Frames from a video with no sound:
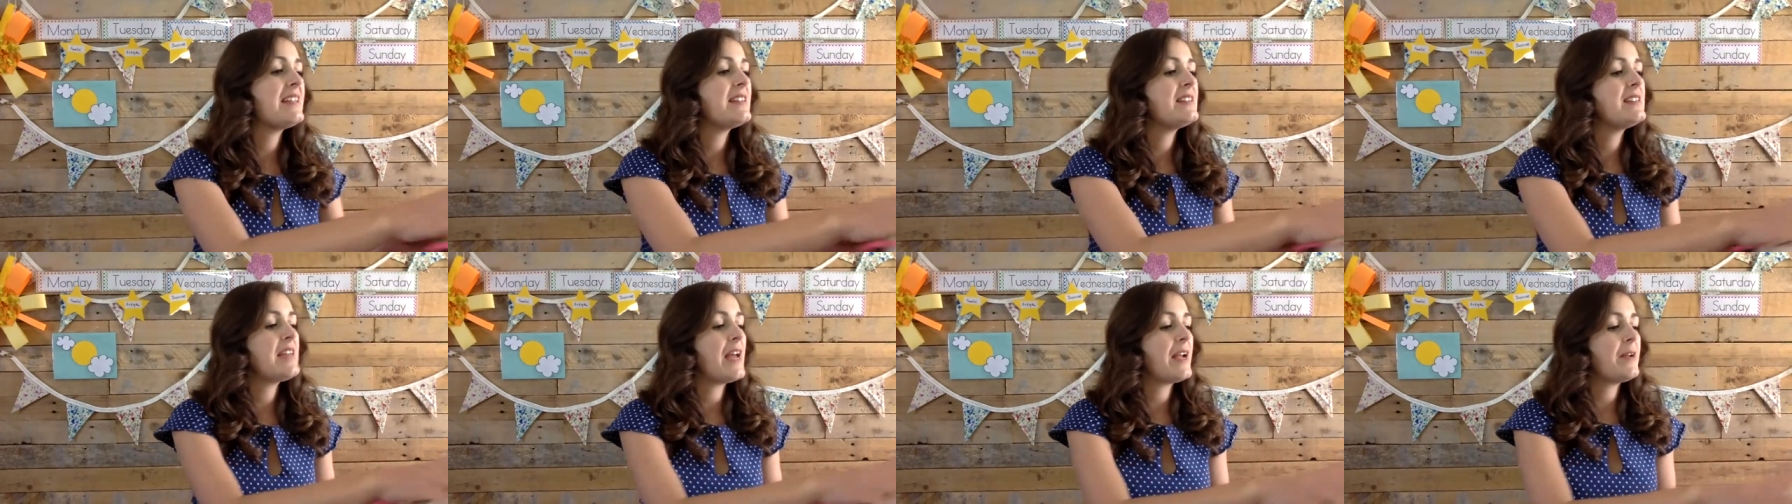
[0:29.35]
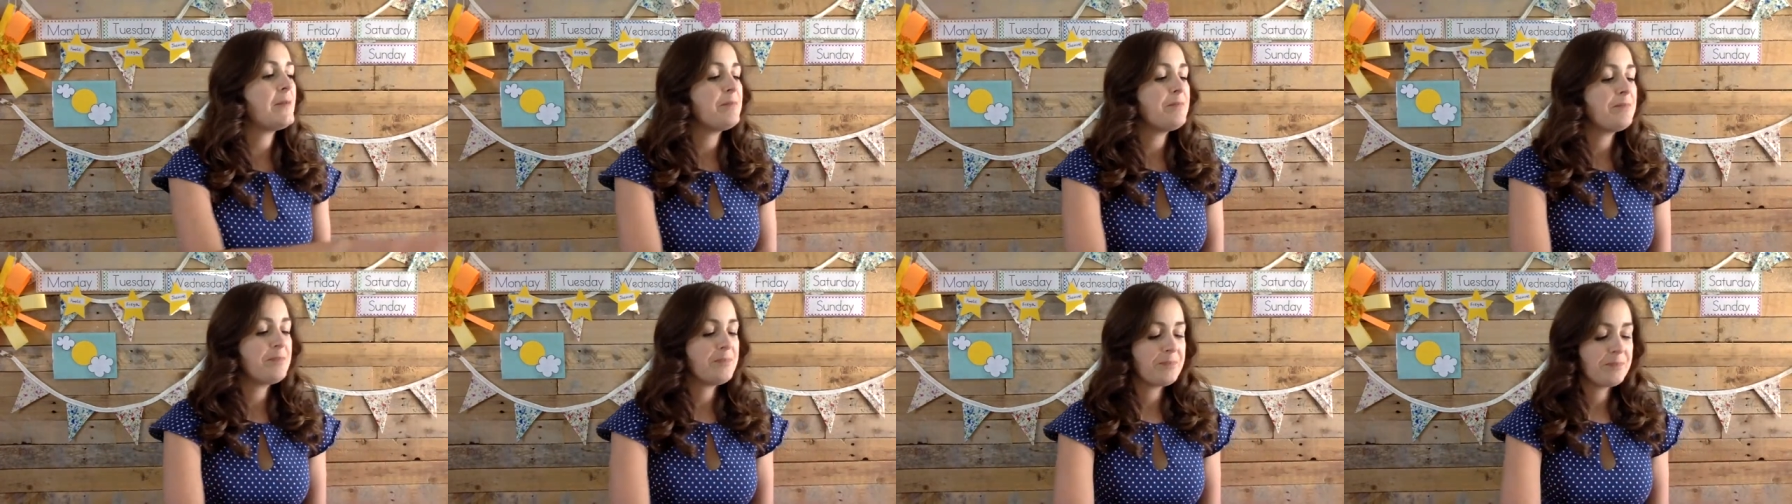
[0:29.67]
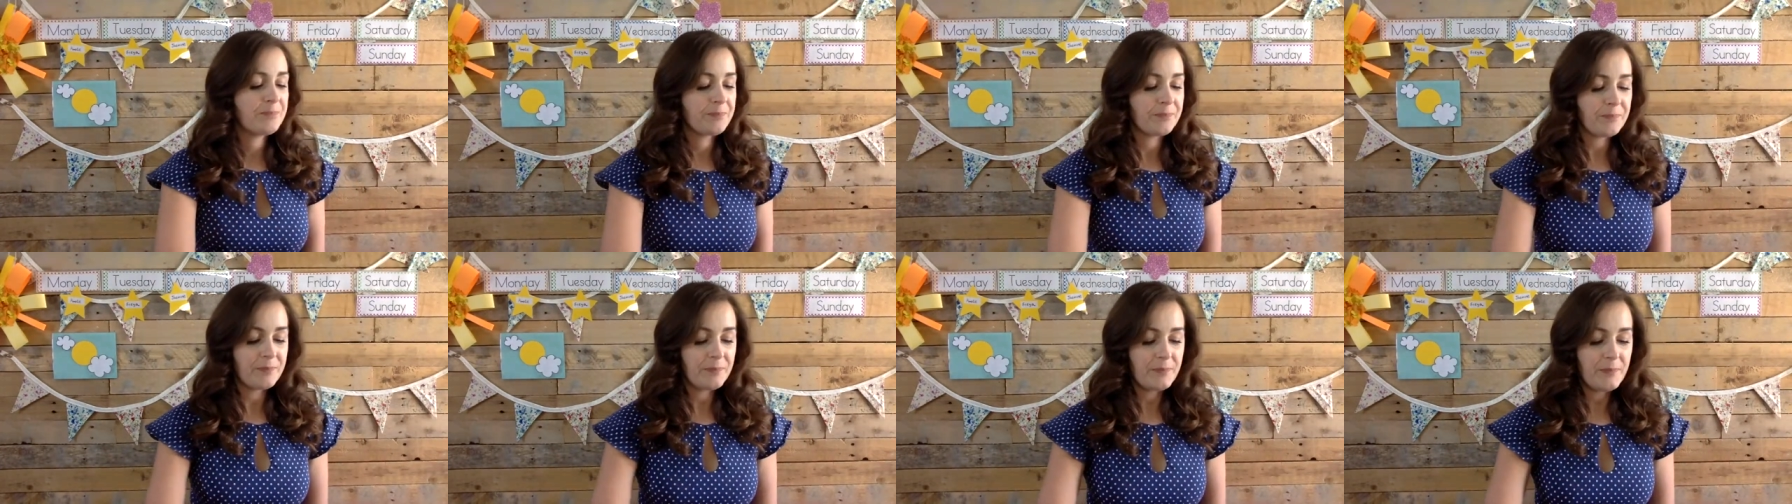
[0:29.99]
So
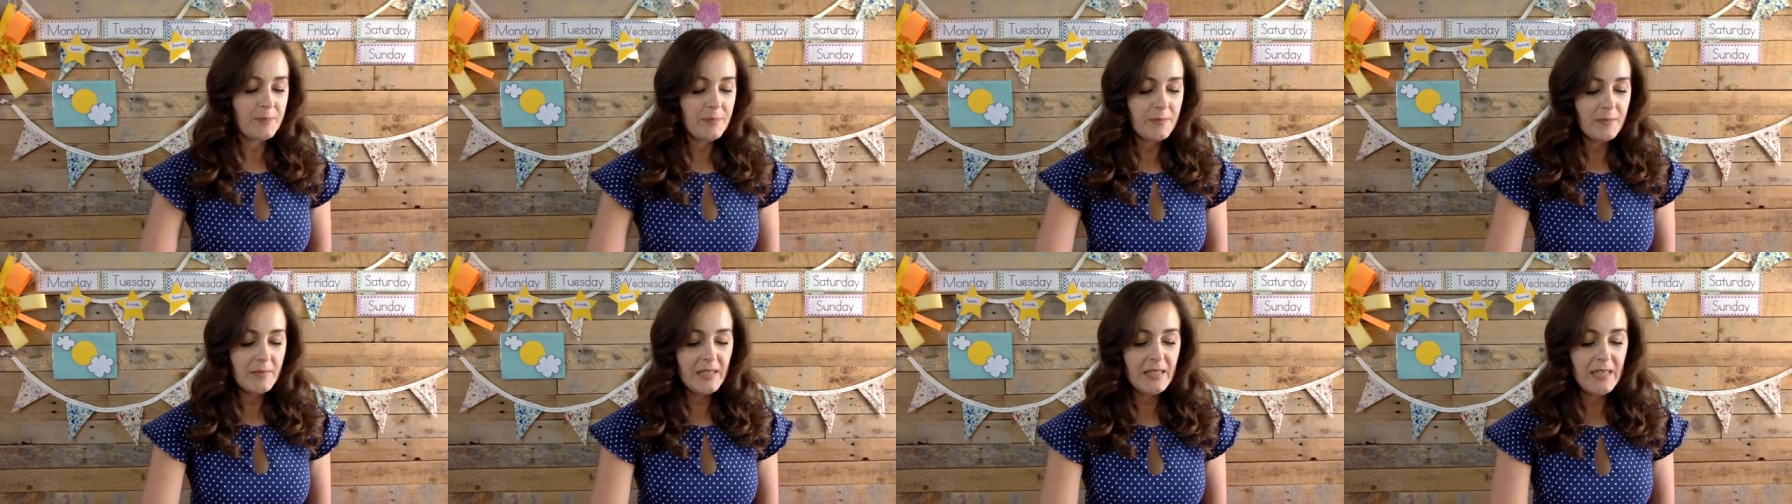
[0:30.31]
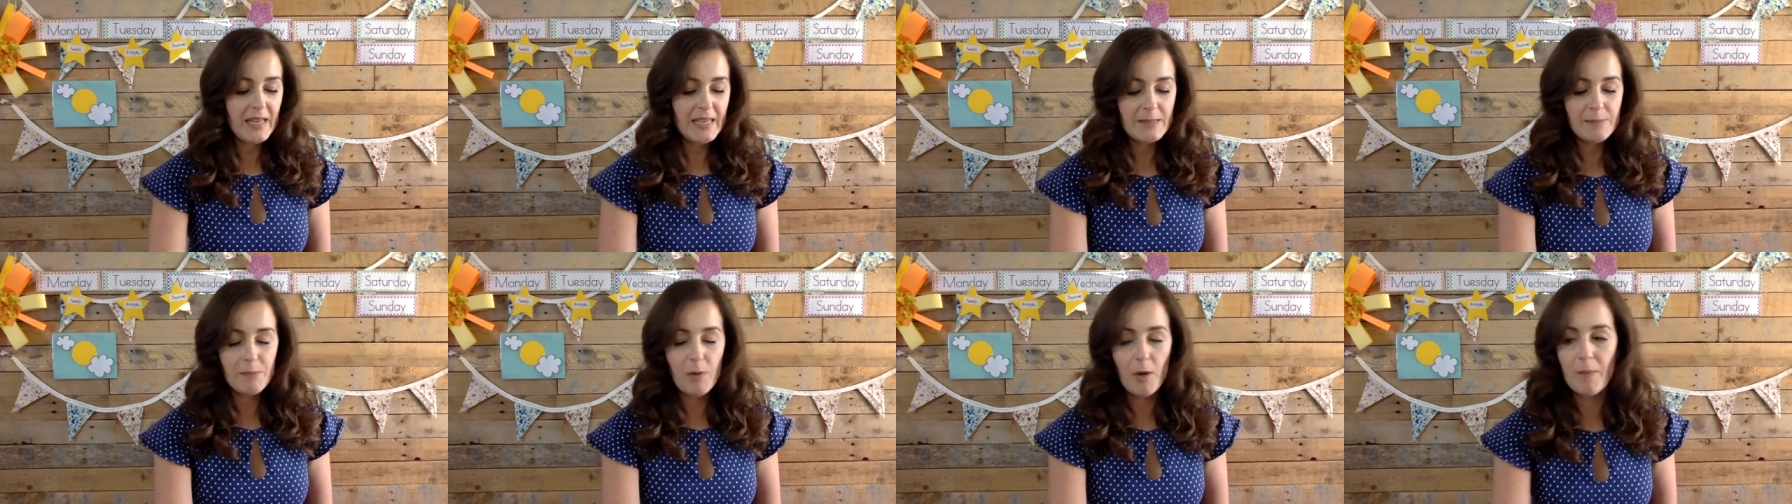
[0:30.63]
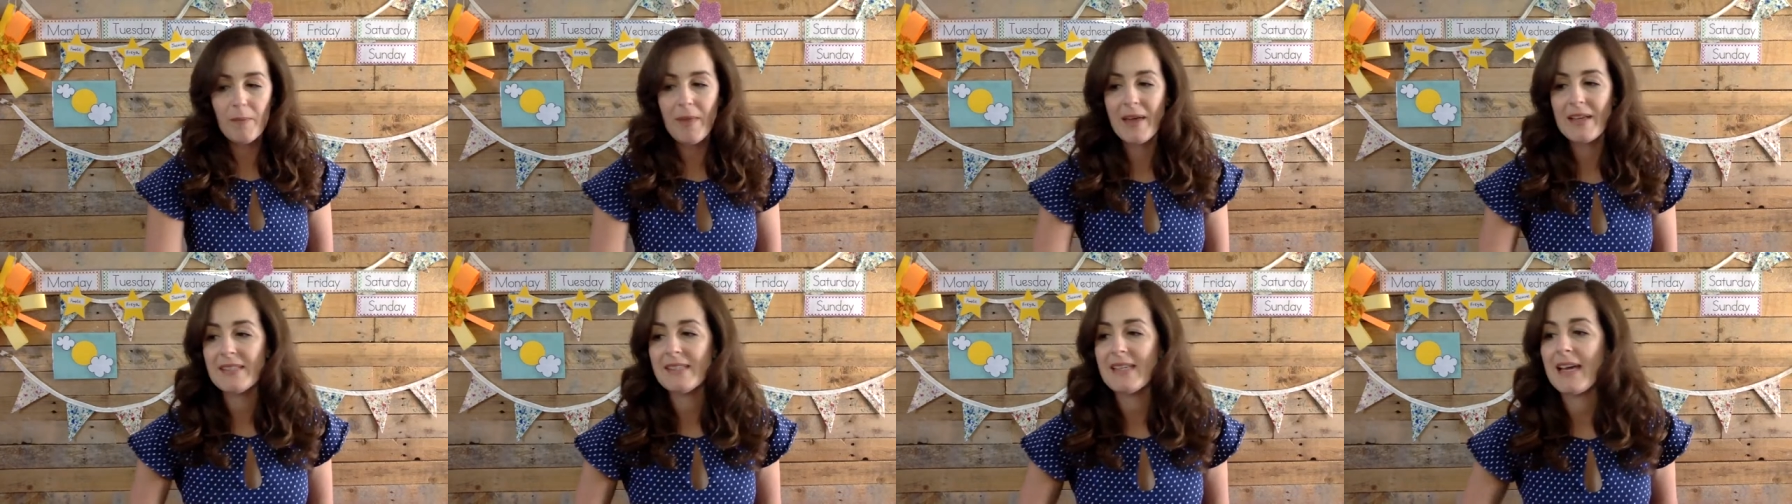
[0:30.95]
Let's pop
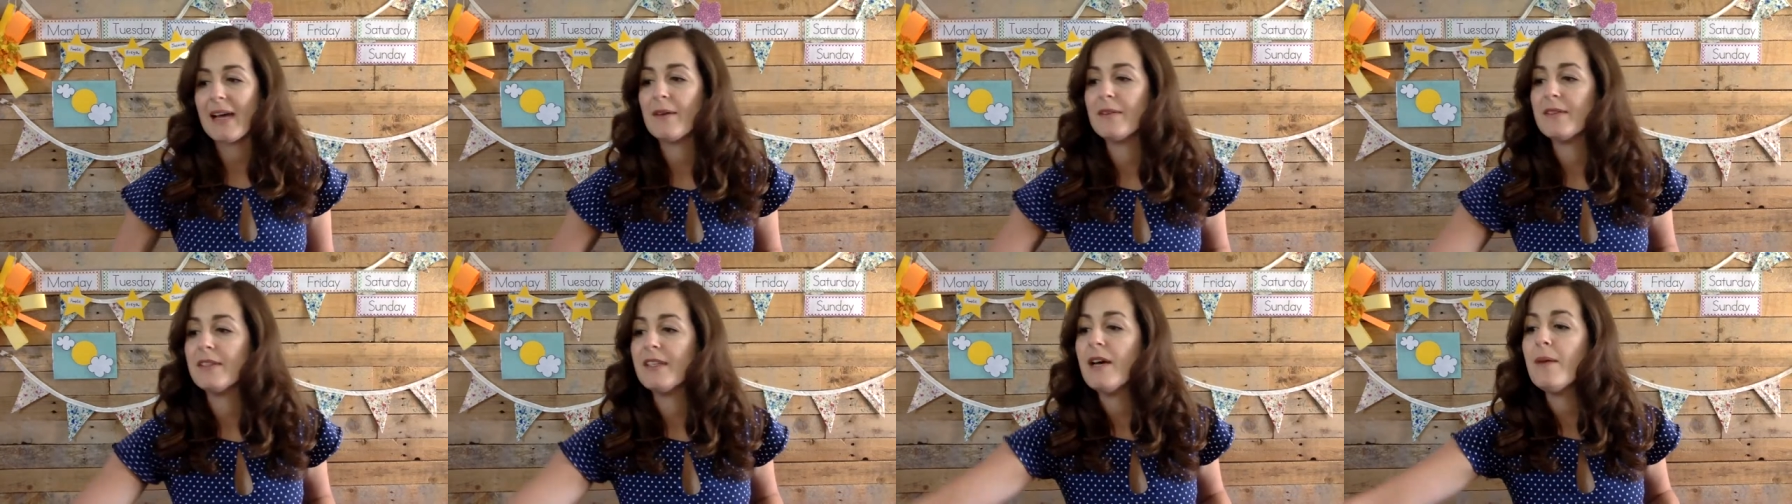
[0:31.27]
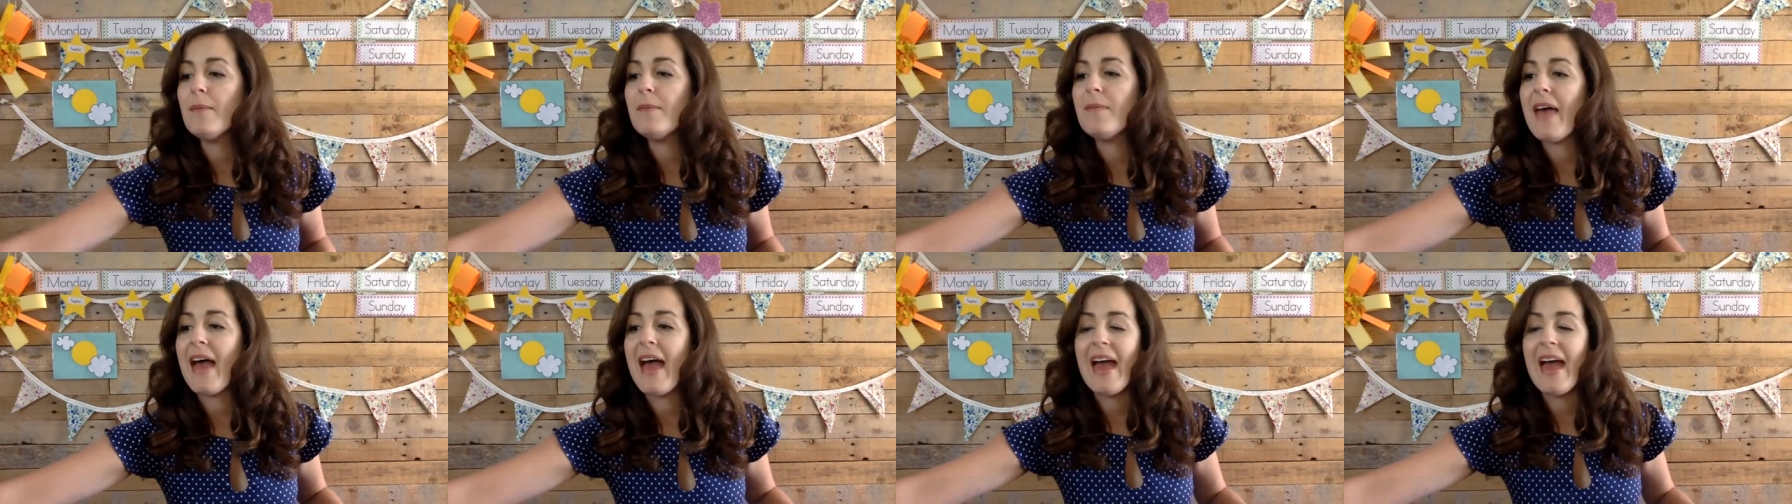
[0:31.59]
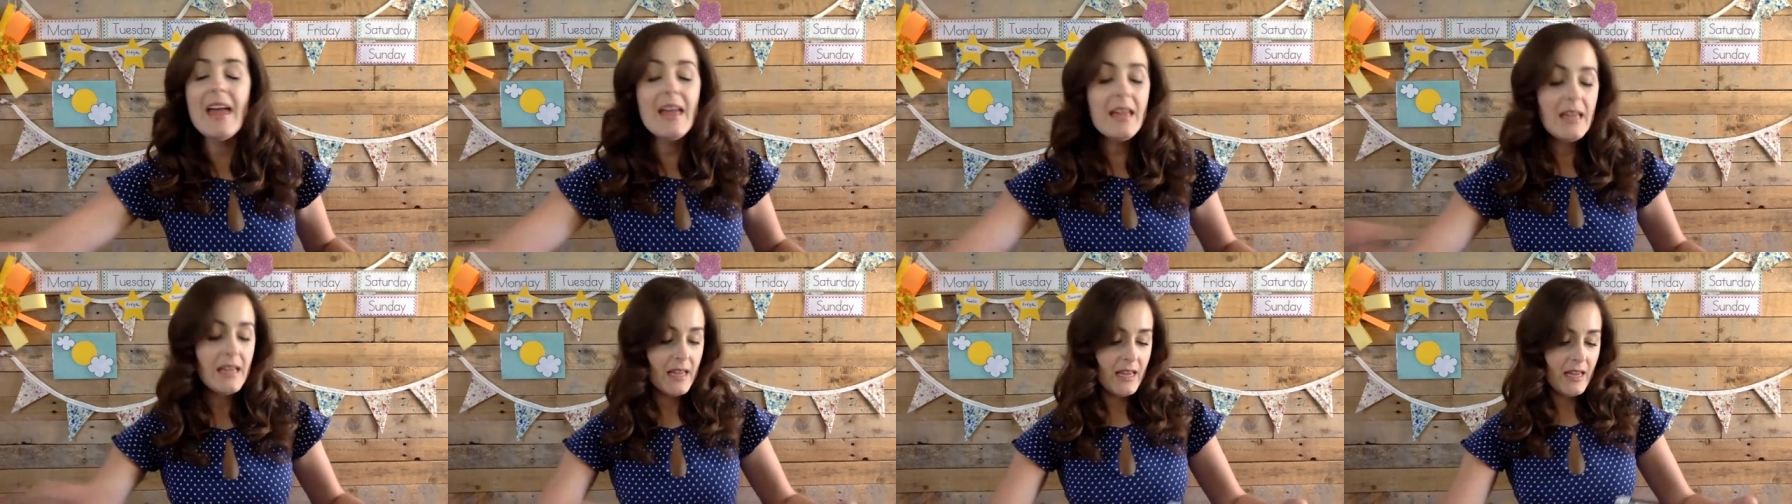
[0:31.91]
that sound up
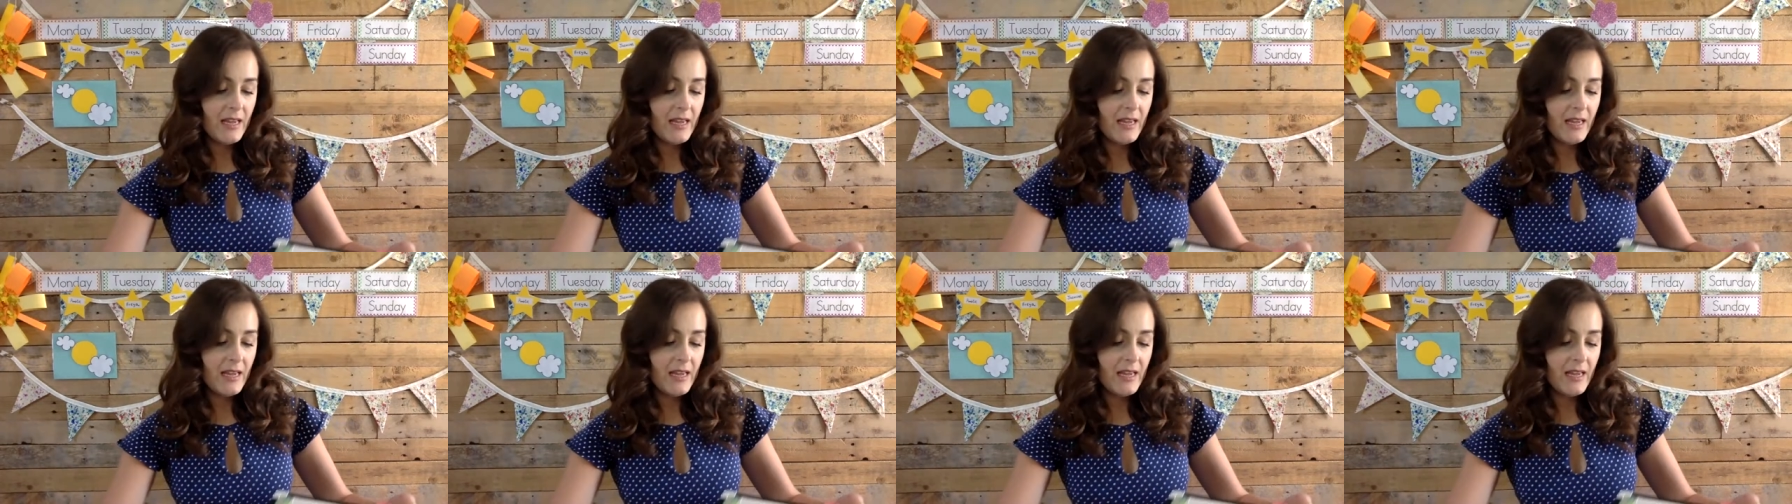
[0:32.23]
there